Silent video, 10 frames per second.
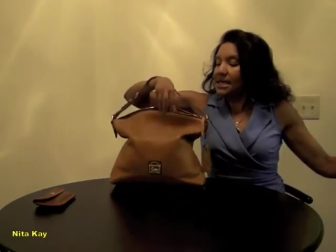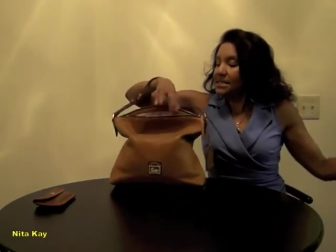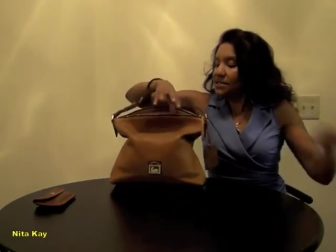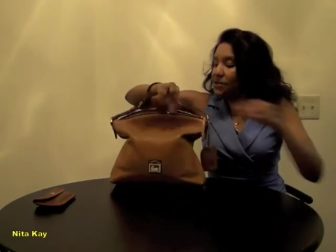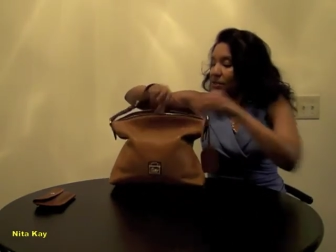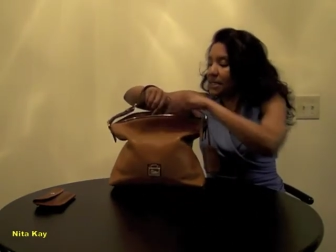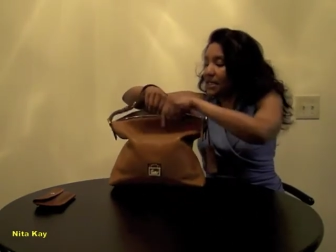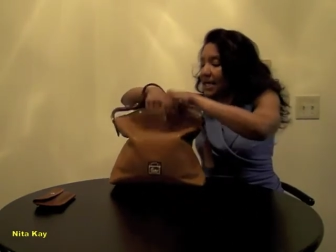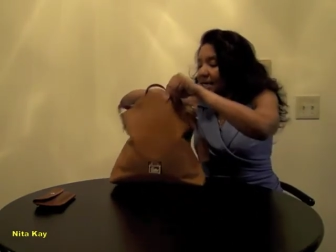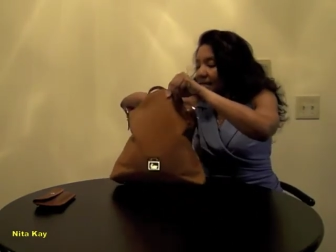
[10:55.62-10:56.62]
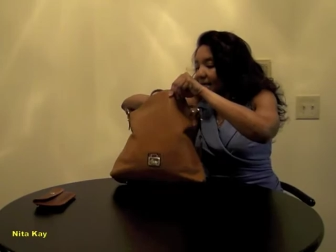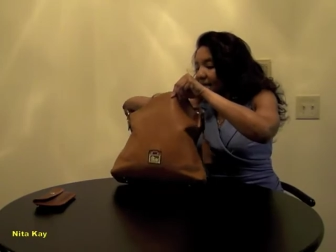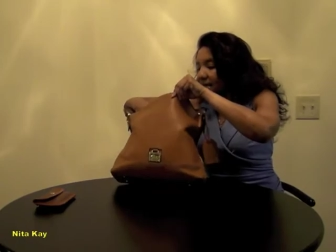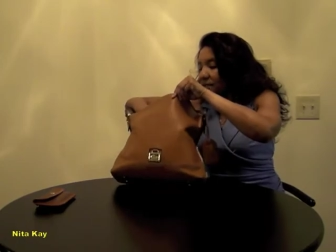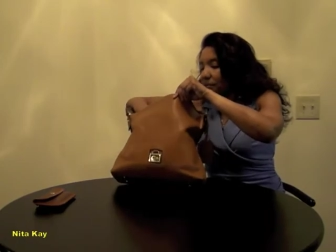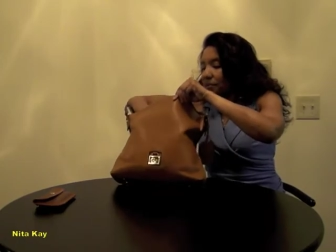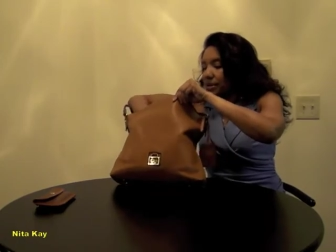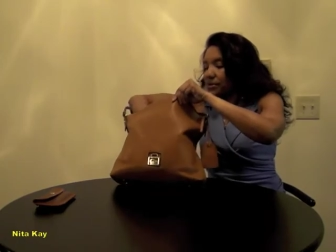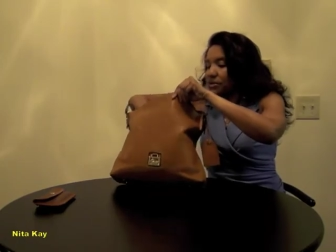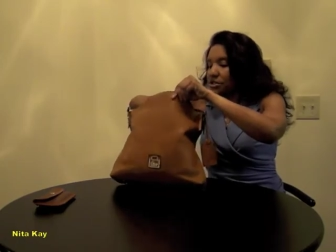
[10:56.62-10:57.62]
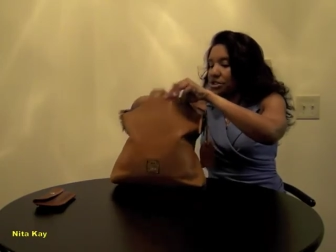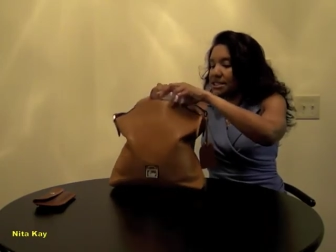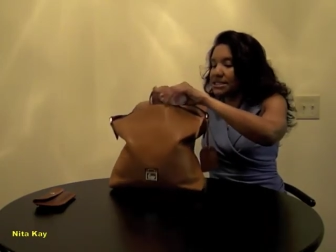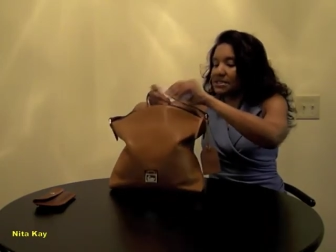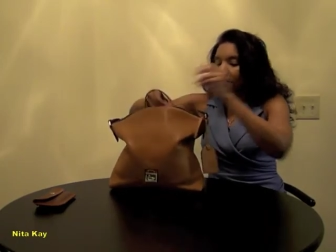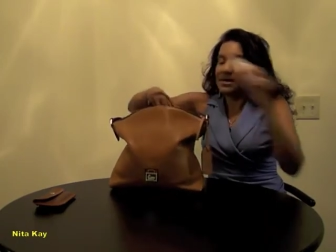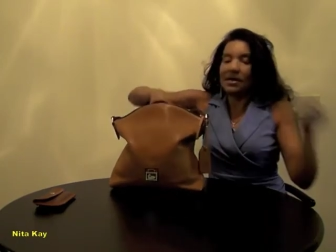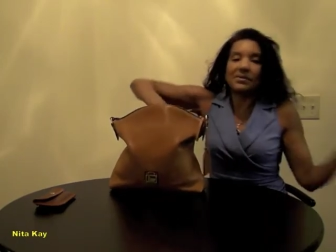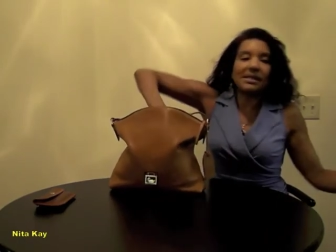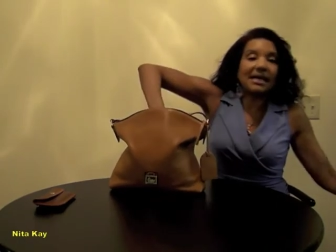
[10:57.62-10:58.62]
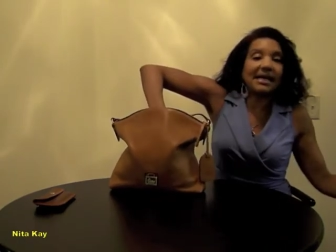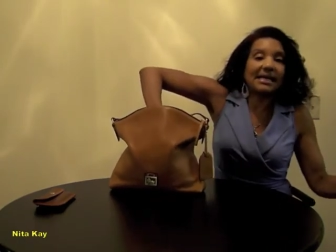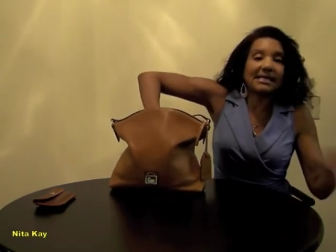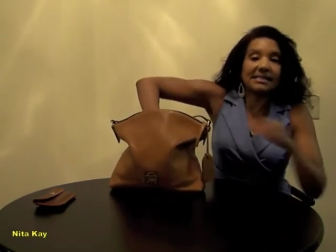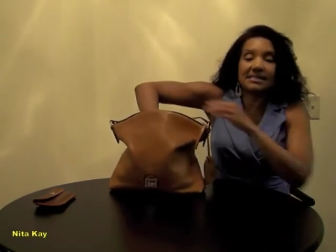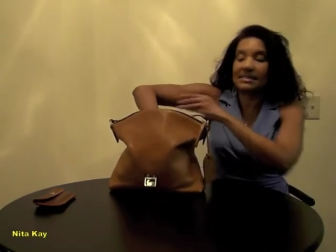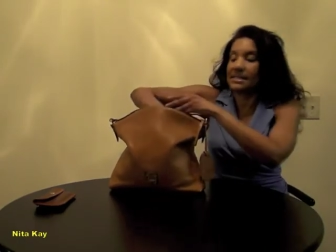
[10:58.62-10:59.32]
So you can kind of get the real gist of how it hangs,